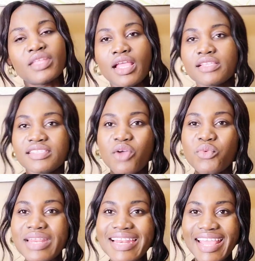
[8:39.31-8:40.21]
It's a
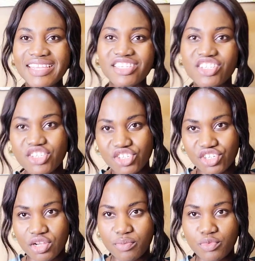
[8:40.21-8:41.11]

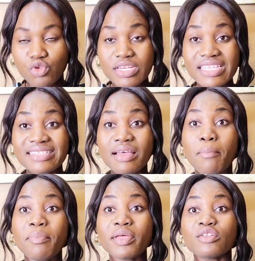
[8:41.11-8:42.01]
relationship. You need
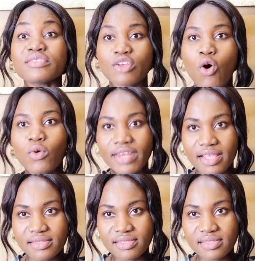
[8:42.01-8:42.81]
to build on it.